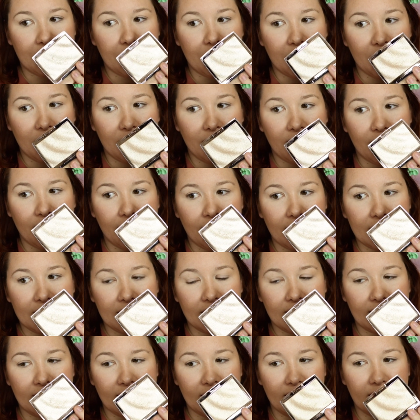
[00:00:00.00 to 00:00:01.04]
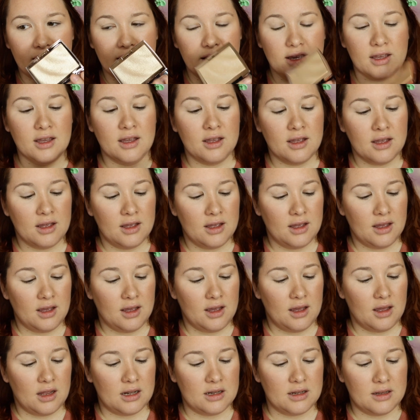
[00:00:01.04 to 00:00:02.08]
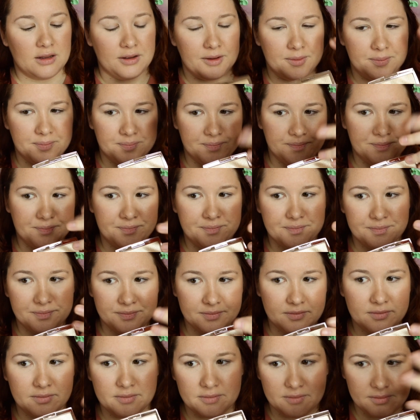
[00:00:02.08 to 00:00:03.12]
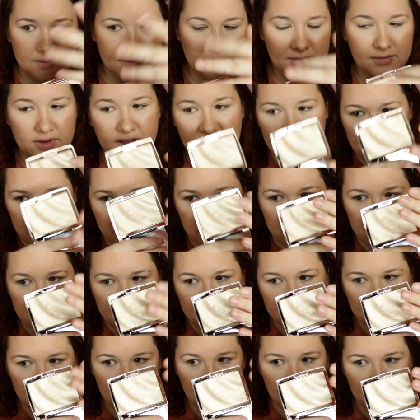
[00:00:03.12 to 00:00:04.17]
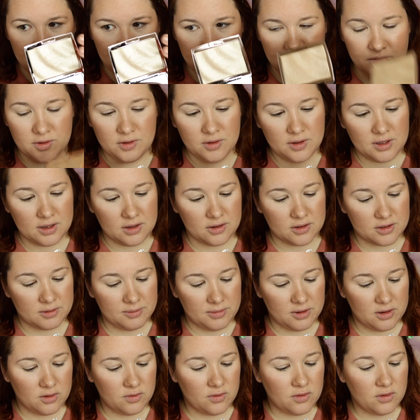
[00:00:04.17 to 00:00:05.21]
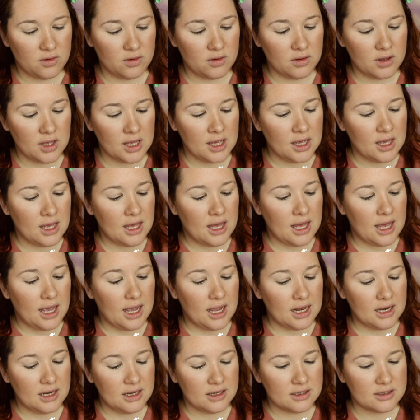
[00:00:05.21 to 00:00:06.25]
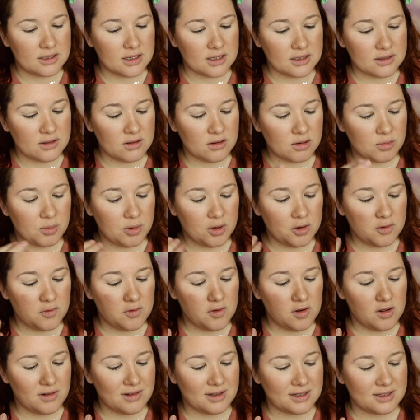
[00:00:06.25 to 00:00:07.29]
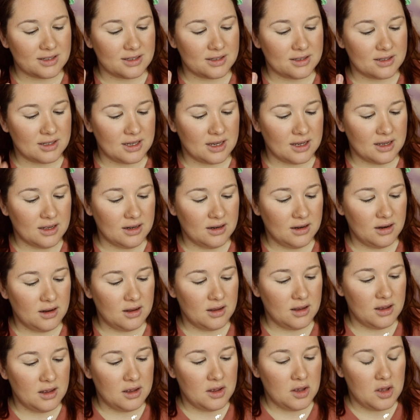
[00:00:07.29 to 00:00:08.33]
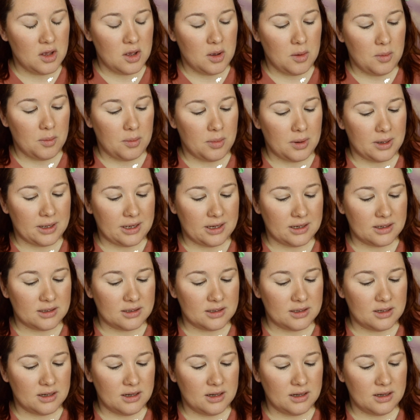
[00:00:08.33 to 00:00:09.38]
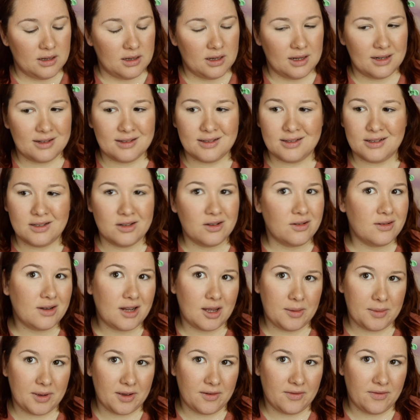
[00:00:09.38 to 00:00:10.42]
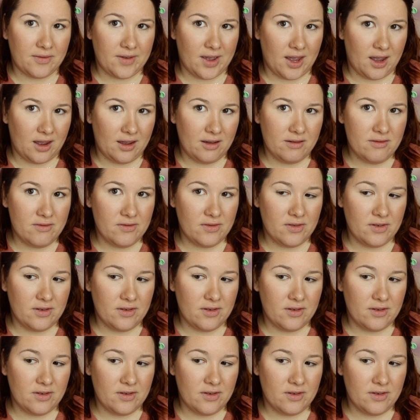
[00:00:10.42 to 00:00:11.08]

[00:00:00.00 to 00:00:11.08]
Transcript: It's beautiful on the thing, and the thing, it's beautiful. It looks beautiful, and it does look beautiful on the skin, but it's still not my fave.